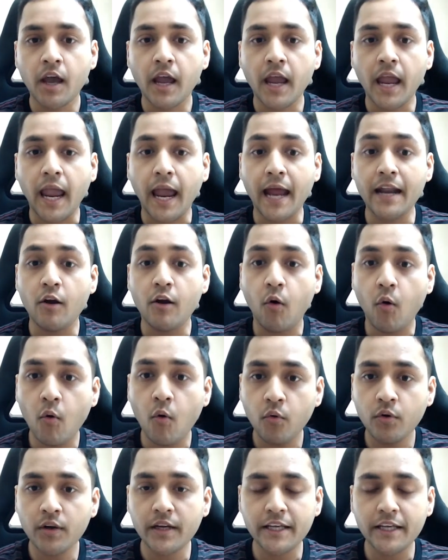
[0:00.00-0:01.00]
And
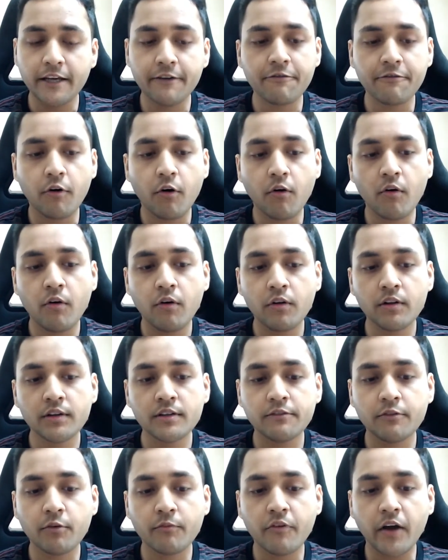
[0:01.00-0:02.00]
only if all
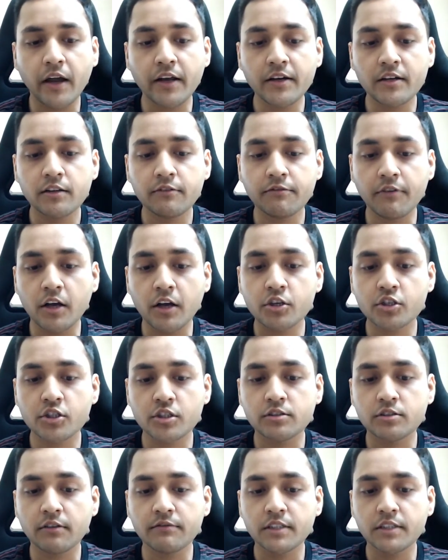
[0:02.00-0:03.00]
the vital
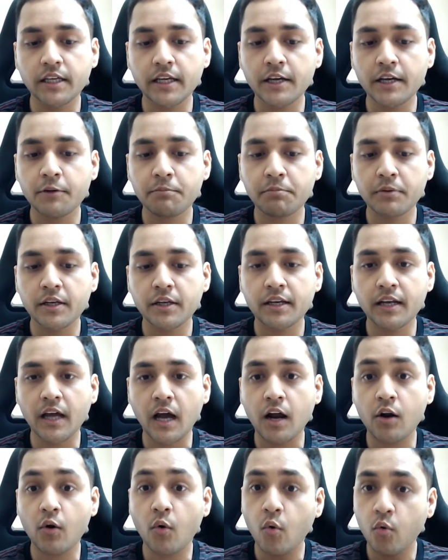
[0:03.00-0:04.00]
functions of the airplane
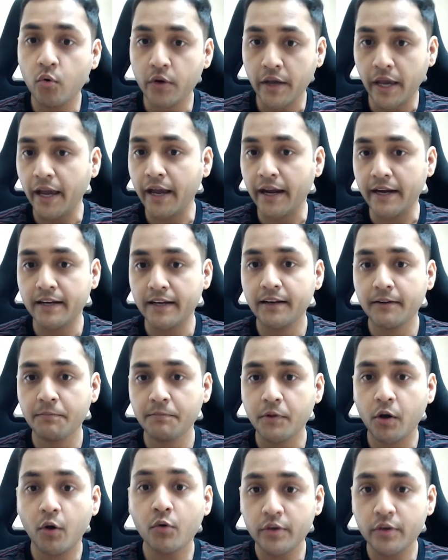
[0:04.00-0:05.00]
are
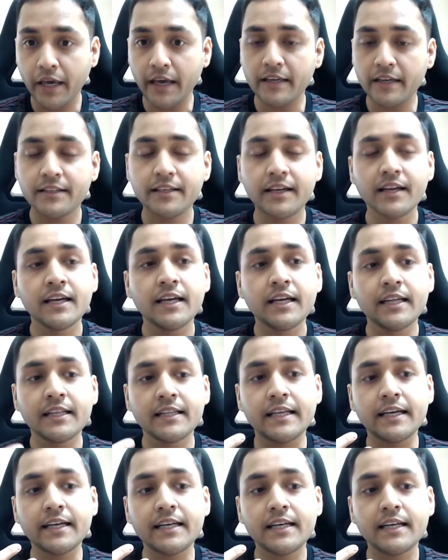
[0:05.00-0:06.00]
okayed,
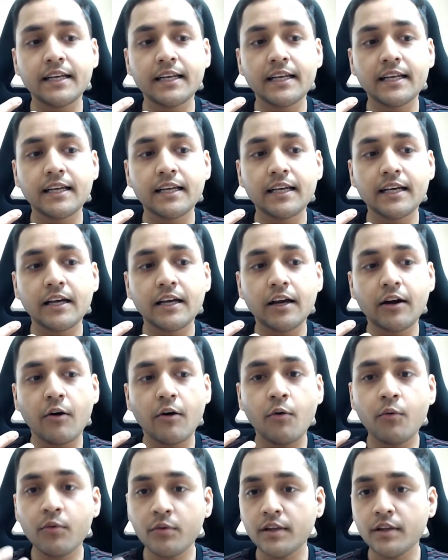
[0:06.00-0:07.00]
then
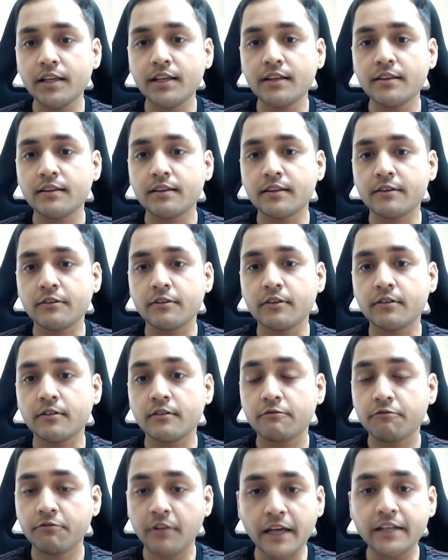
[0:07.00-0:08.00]
only
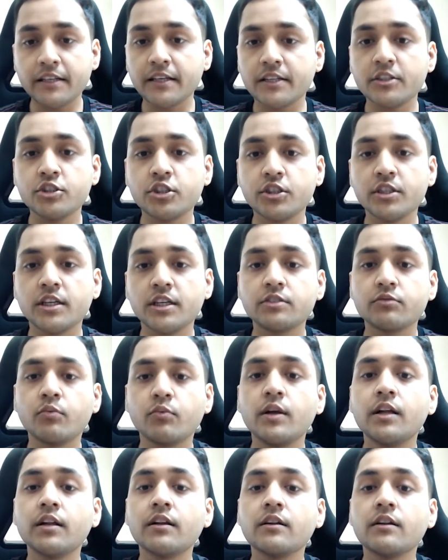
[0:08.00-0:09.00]
the flight engineers
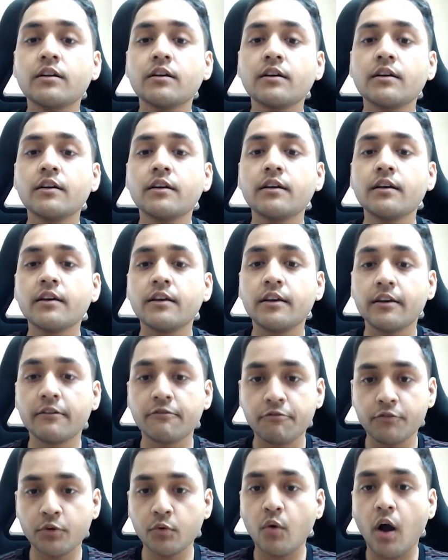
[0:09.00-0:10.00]
will
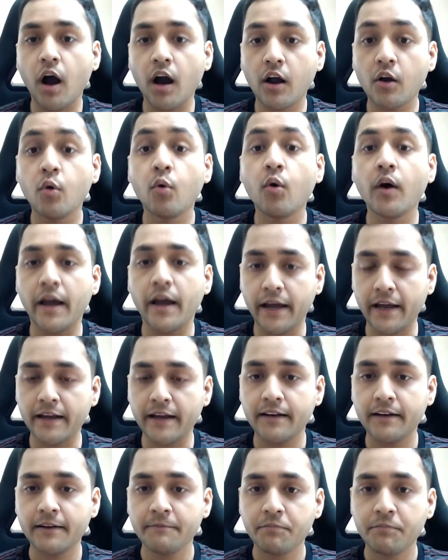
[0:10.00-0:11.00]
give you a go
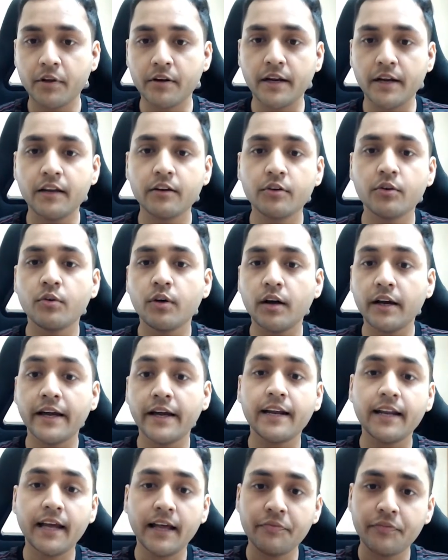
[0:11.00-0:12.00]
ahead, right? Go
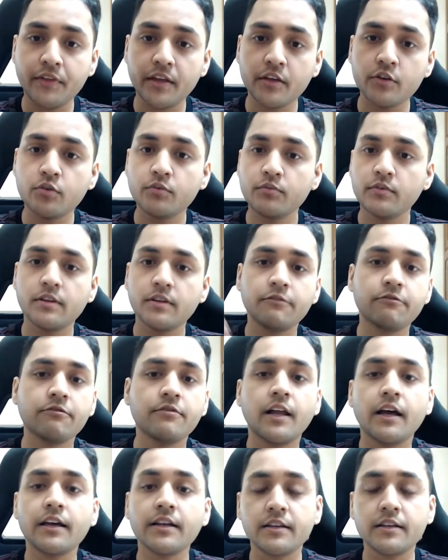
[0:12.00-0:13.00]
ahead, and then the
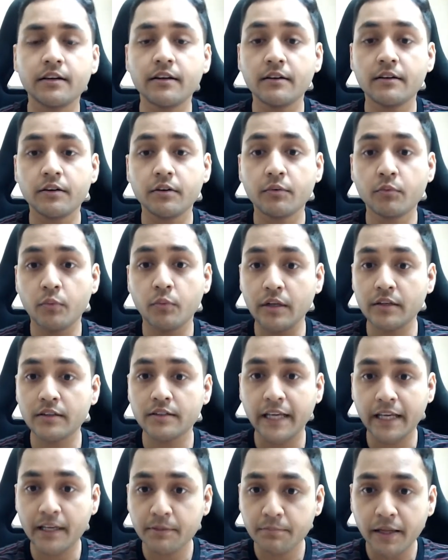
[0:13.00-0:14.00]
flight will
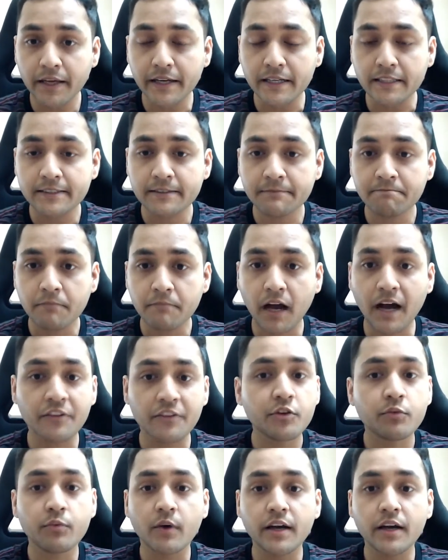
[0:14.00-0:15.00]
take place.
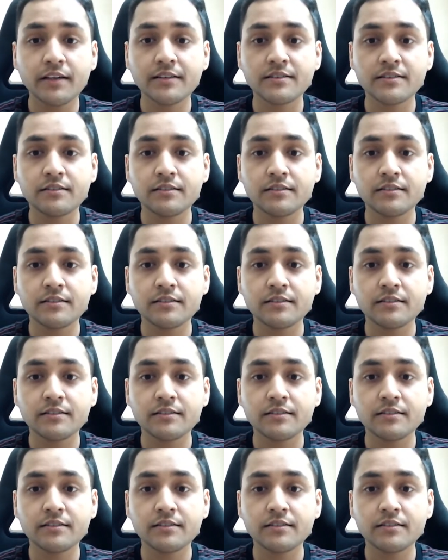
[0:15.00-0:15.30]
Otherwise,